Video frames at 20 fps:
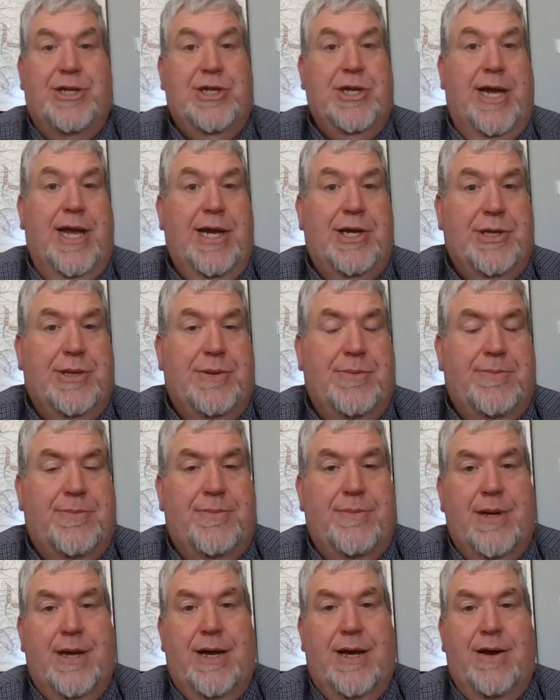education,
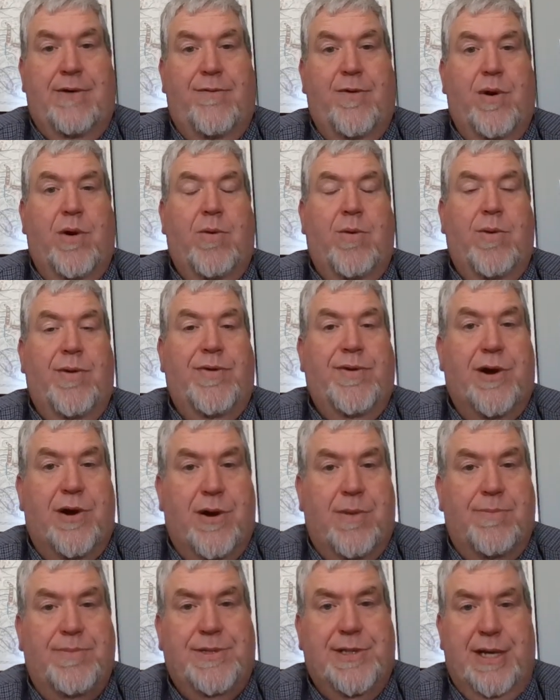if we're going with
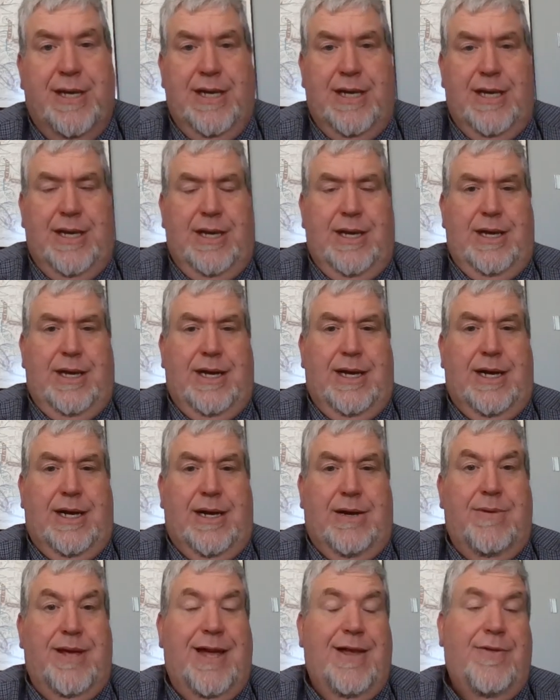terms,
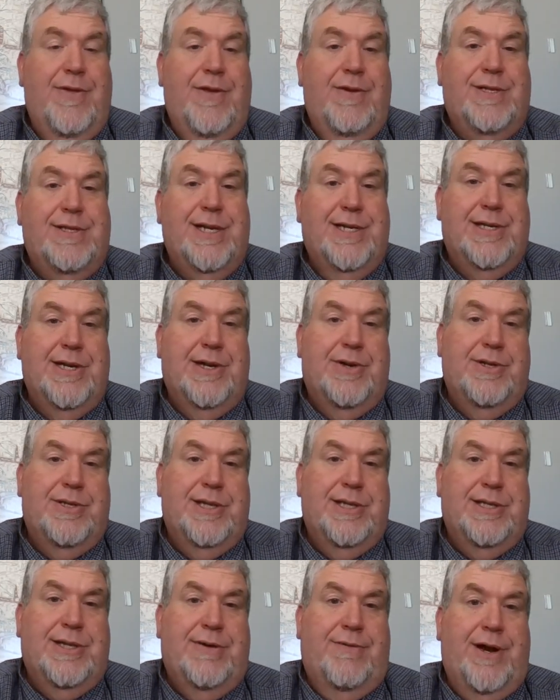in the
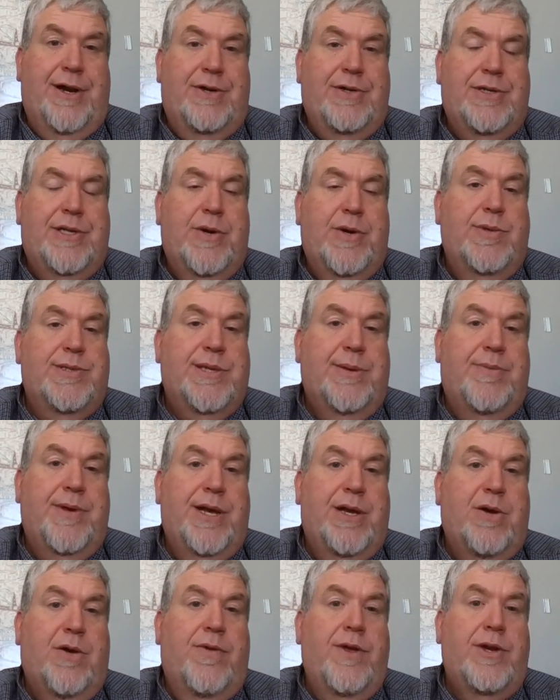600s and 700s, there was
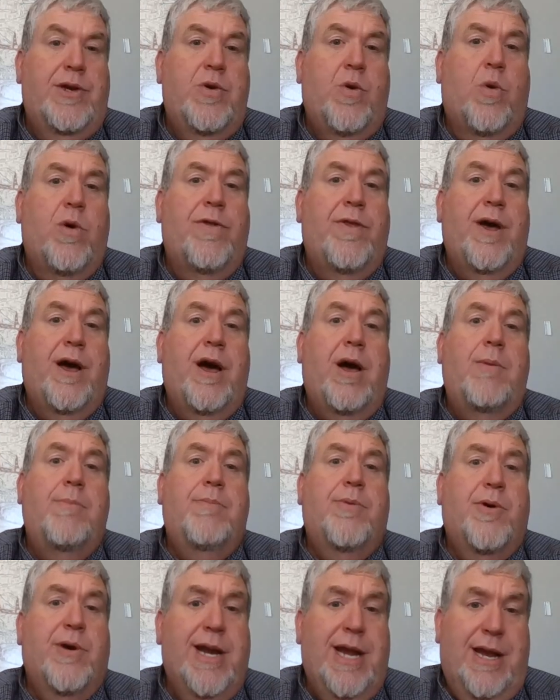something called the
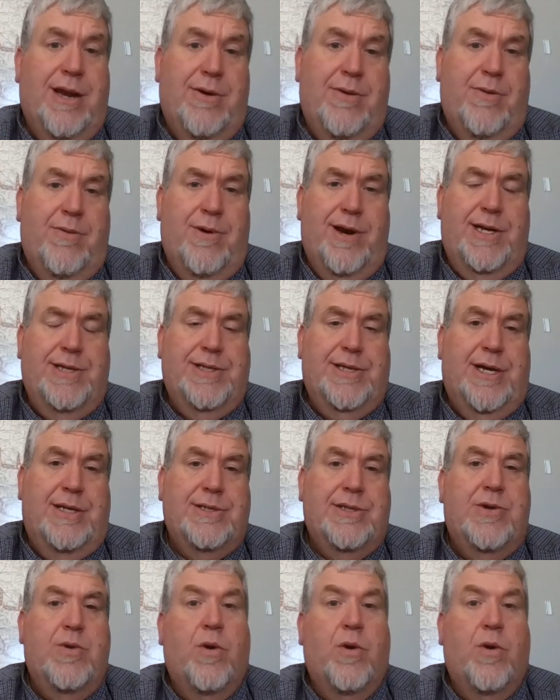Northumbrian Renaissance.